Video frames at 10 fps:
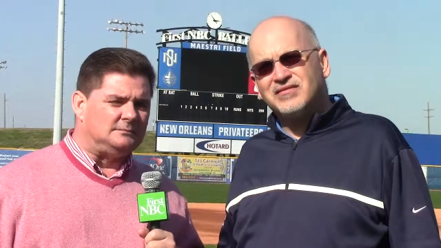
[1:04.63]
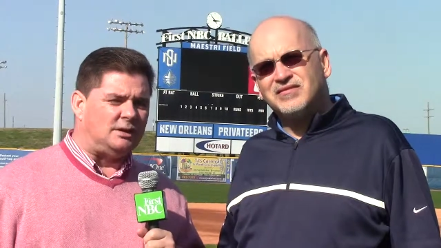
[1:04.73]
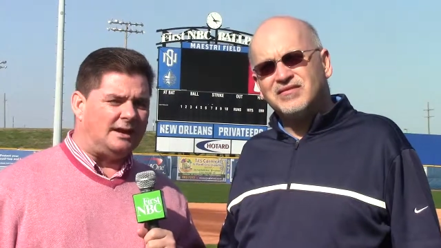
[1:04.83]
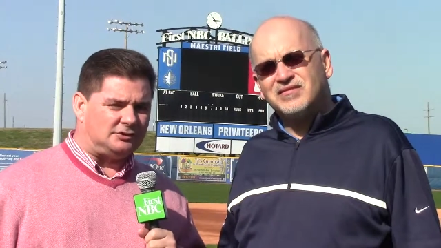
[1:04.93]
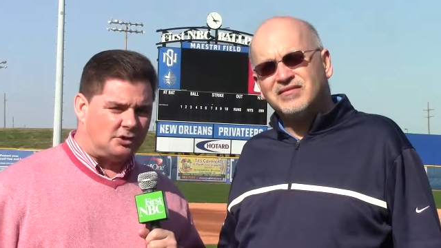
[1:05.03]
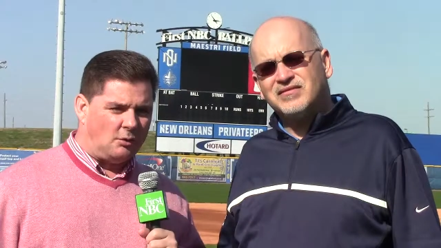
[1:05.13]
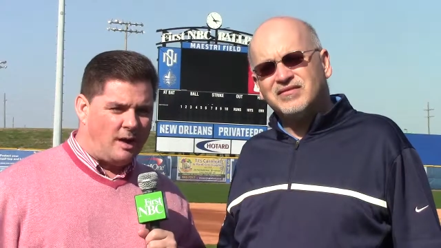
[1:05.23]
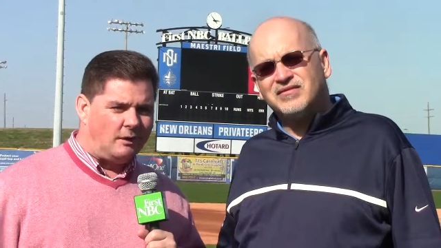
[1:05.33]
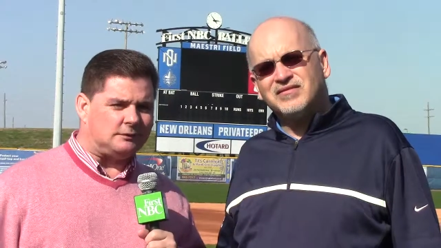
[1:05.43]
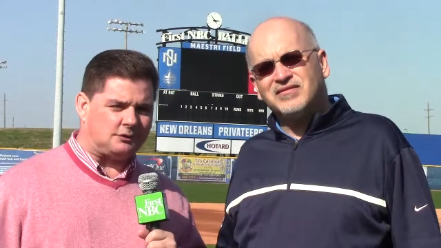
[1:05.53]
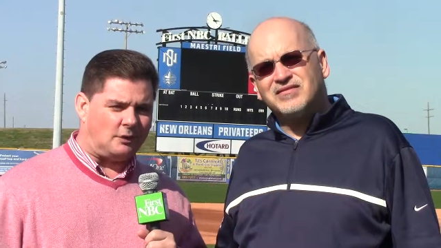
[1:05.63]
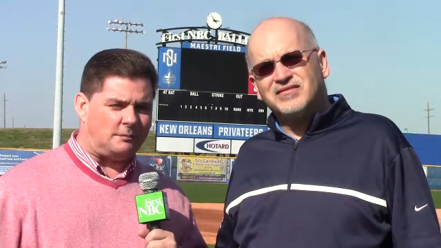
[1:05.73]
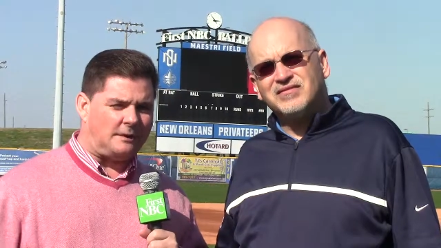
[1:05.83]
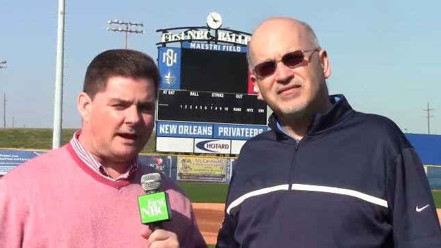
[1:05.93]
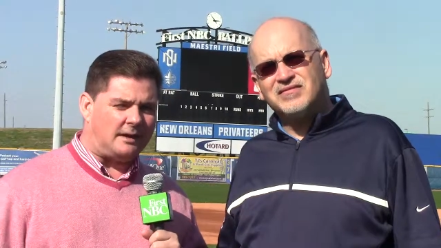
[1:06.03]
Speaker 1: playing so well. It's going to
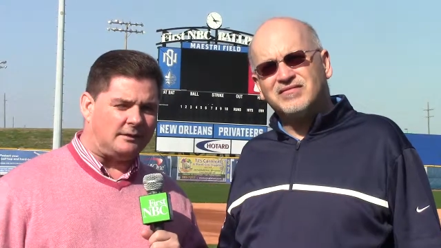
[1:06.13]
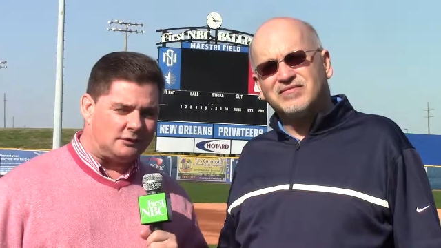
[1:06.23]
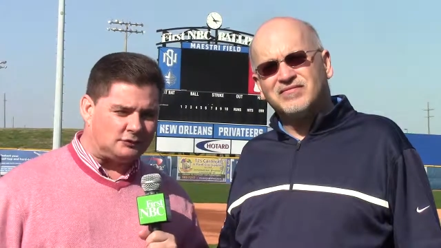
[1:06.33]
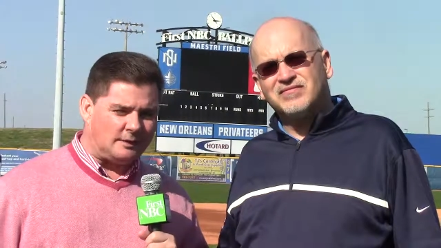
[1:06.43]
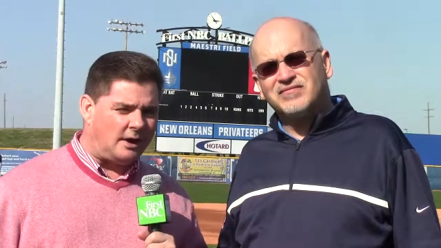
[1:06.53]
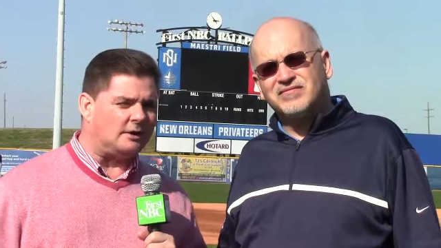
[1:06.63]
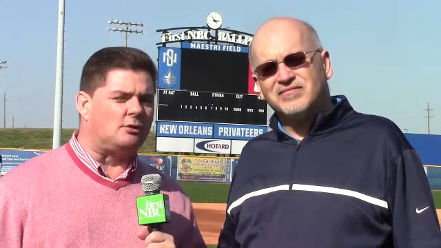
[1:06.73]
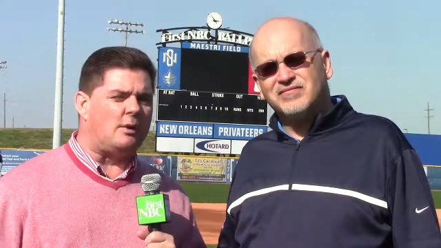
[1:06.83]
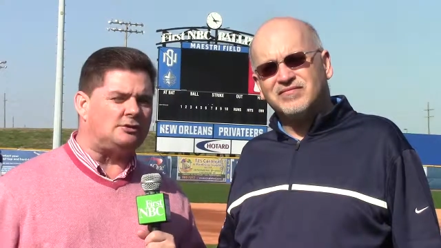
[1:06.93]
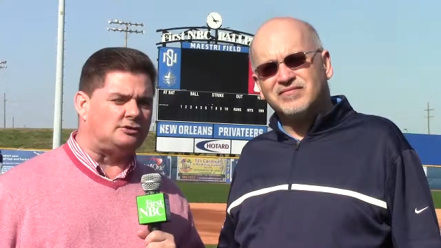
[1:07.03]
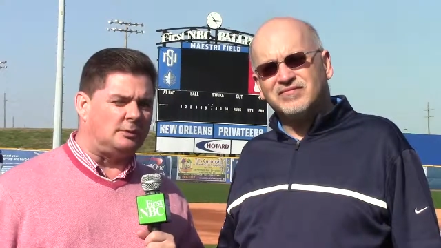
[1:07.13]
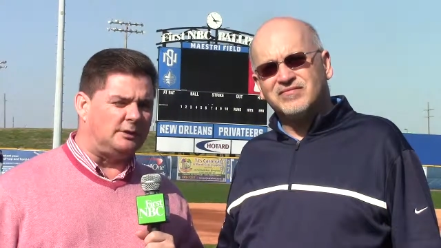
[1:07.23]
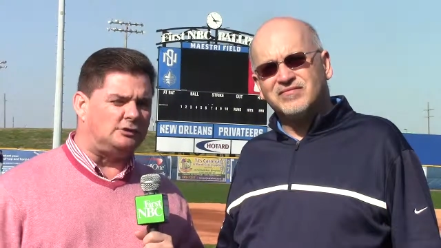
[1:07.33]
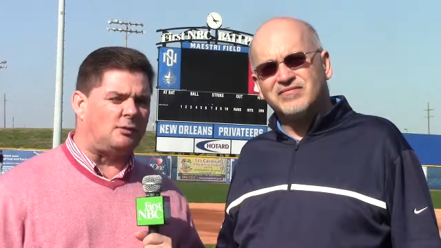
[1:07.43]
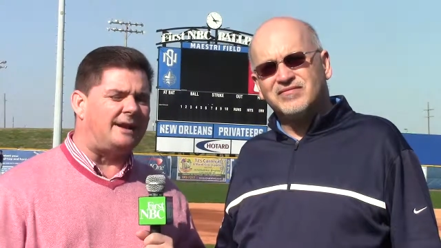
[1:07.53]
be down to those three,
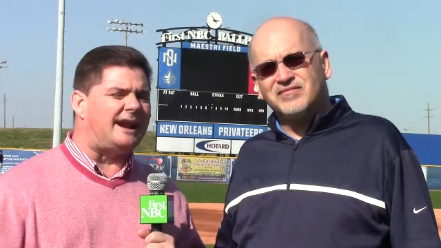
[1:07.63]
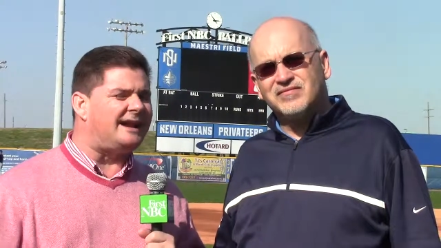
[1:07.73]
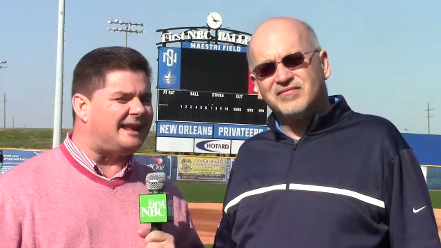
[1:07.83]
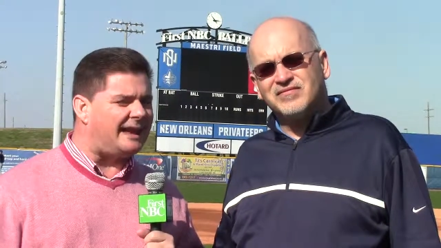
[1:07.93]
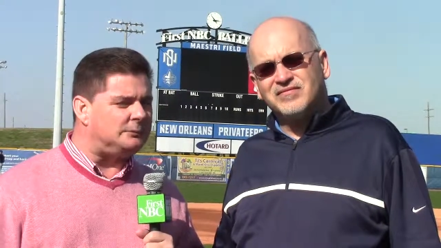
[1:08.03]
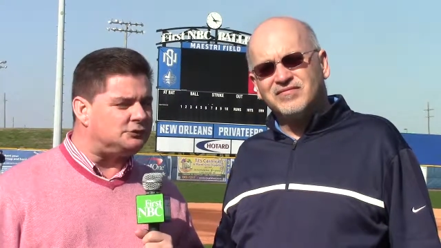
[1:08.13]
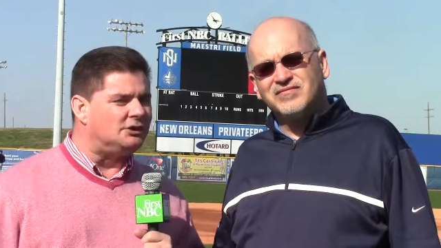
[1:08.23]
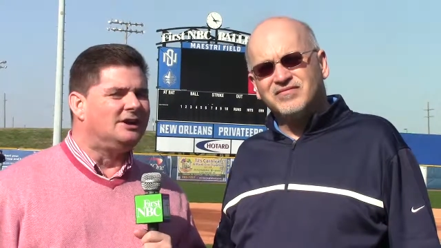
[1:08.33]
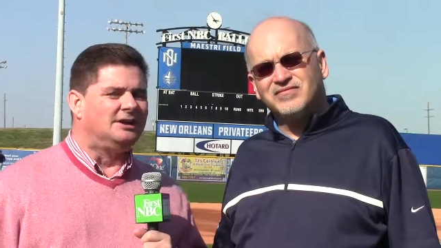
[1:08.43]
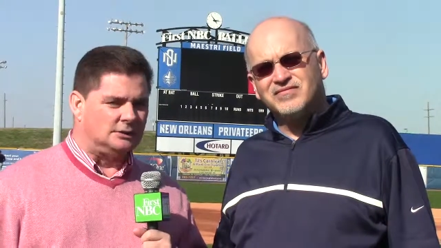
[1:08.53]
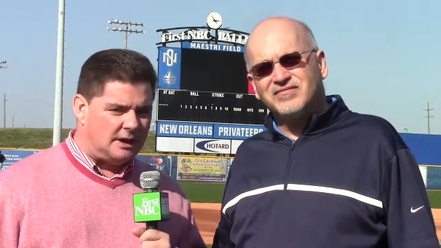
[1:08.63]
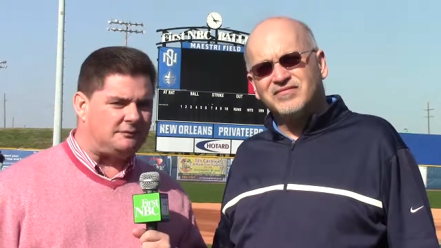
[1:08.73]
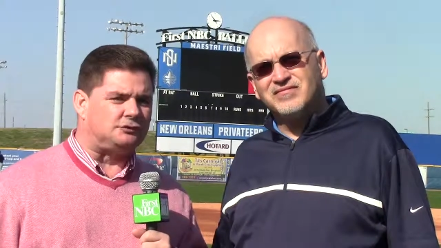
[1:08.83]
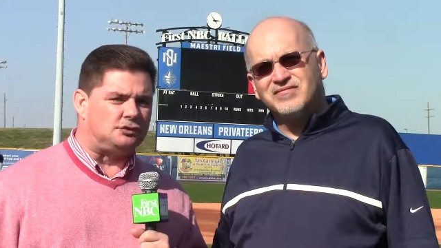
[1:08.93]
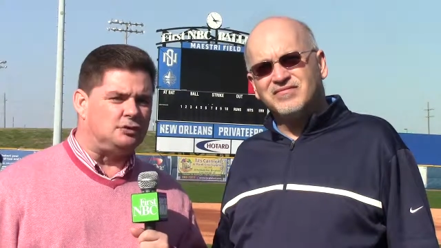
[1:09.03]
unquestionably. 29 games
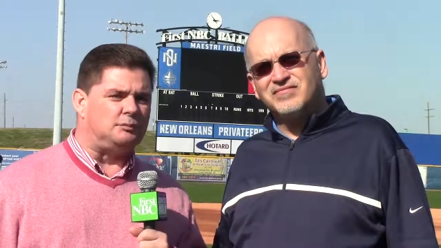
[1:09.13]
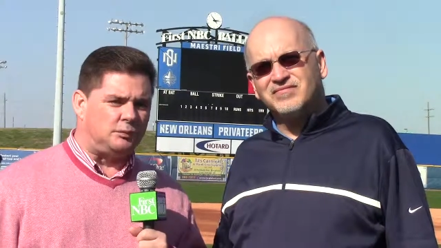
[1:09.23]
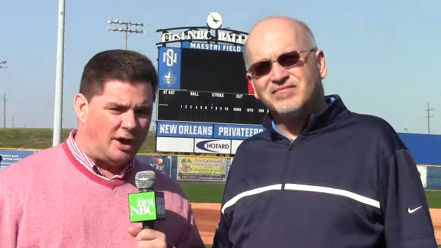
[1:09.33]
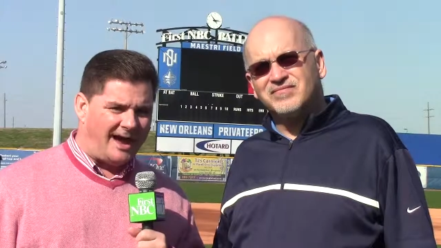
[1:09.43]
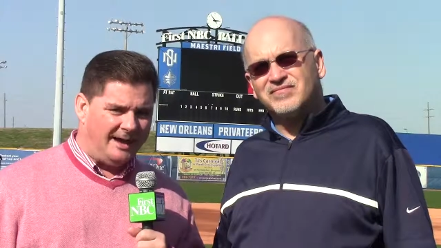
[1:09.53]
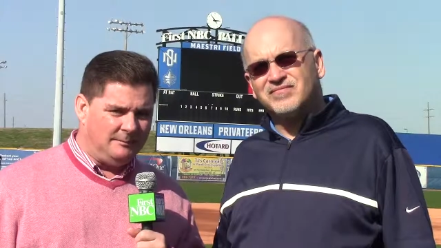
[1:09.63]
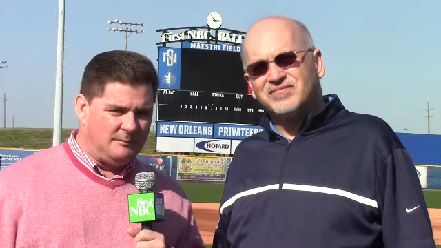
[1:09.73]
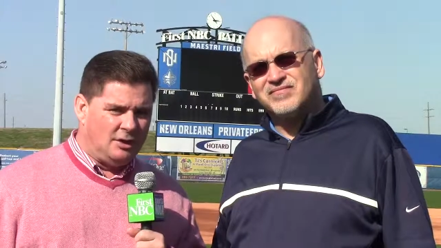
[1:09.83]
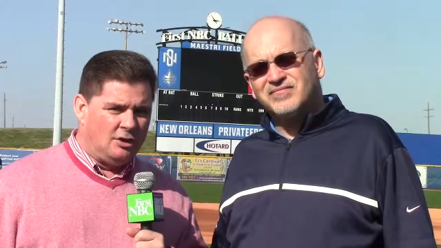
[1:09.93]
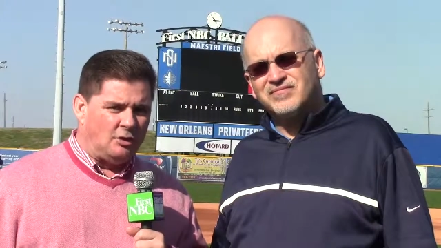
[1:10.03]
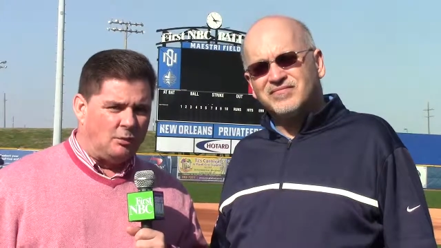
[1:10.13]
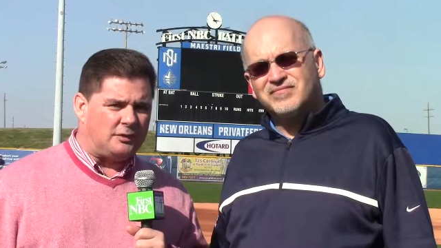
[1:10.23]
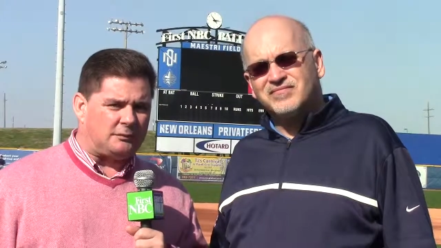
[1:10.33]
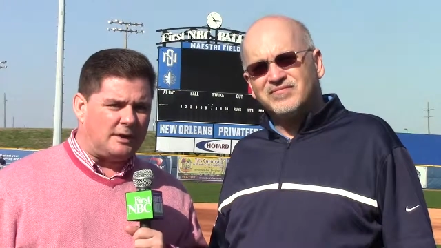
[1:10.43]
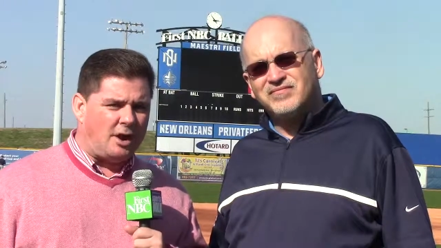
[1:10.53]
left to play.
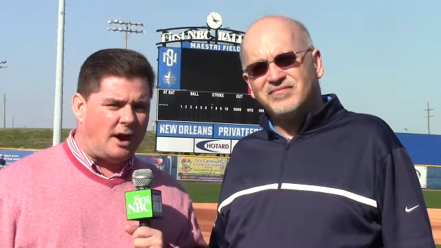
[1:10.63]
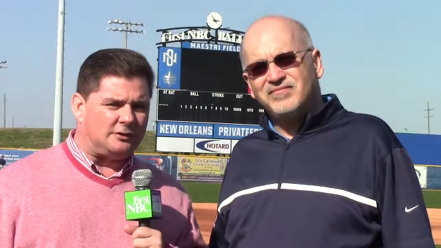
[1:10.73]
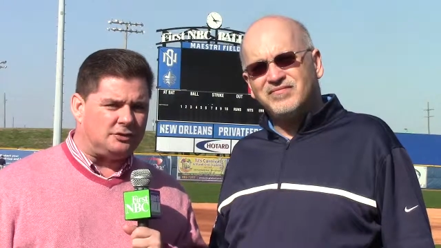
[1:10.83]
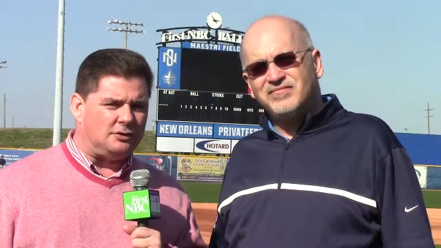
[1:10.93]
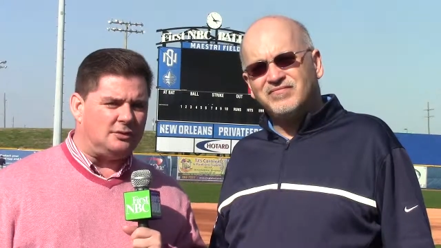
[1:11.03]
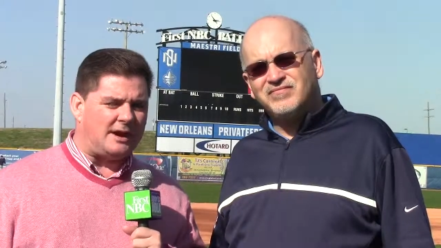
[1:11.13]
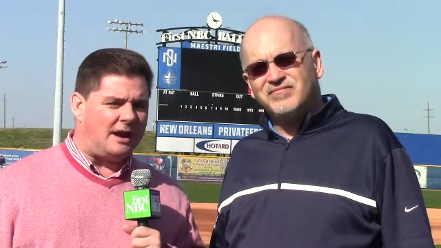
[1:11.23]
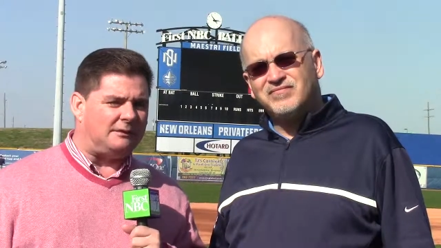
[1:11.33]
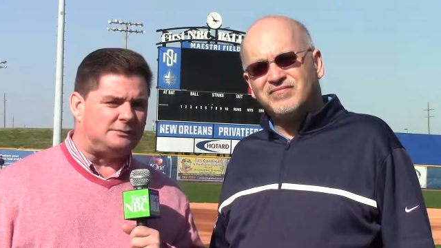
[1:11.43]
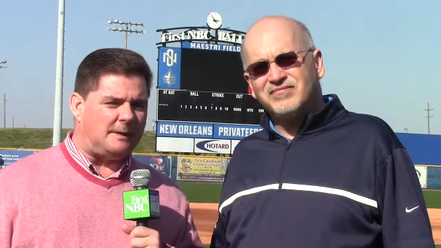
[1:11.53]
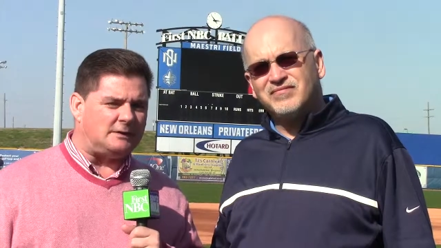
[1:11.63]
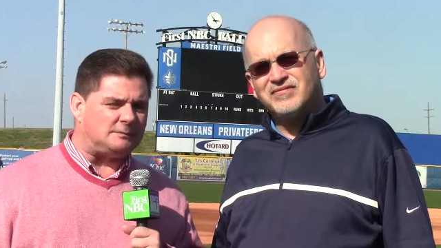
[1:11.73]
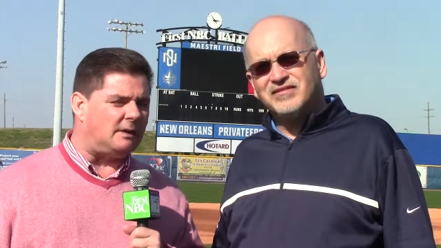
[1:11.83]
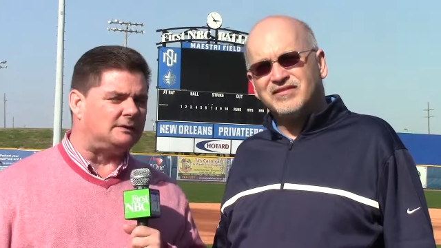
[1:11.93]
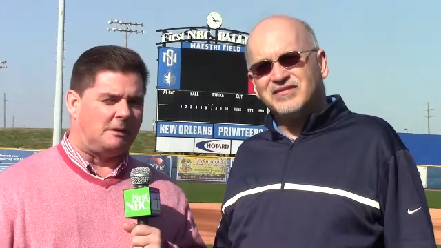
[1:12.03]
With regard to college
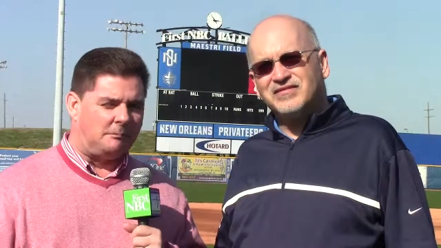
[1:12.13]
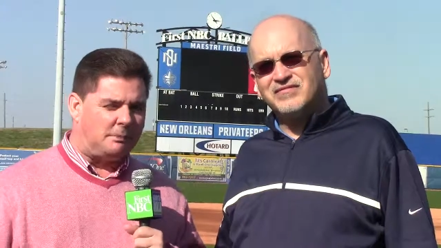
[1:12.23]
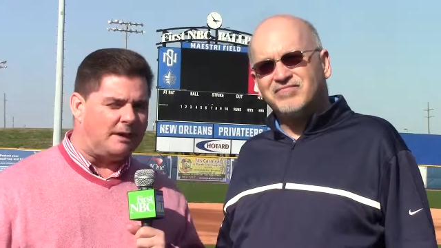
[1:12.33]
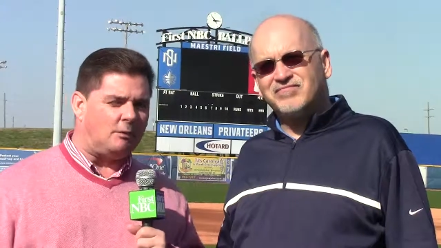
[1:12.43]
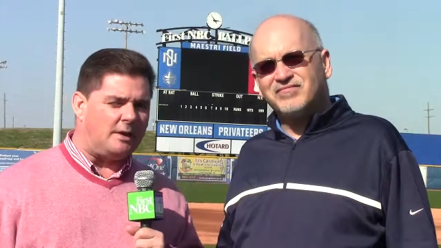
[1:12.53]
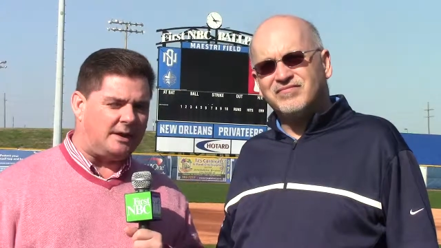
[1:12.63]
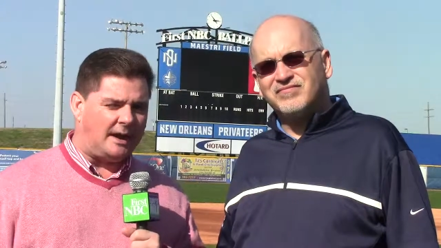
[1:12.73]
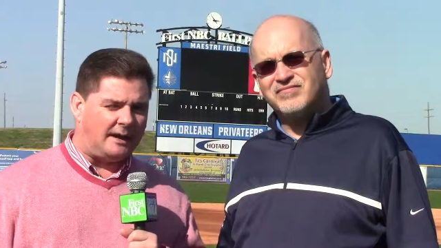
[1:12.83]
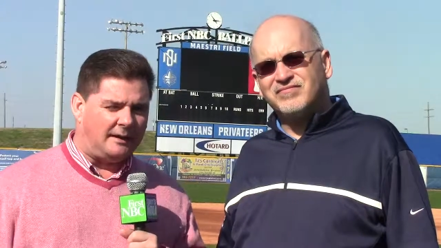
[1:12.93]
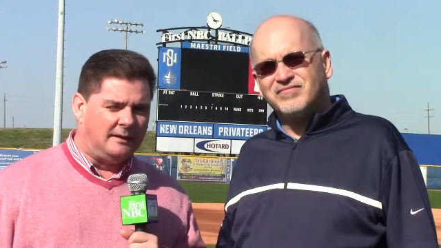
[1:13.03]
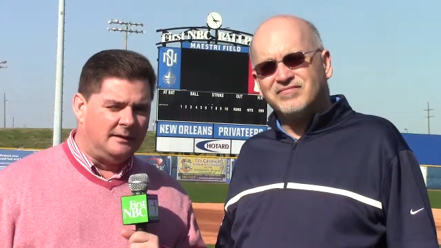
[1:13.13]
baseball, it's a big weekend.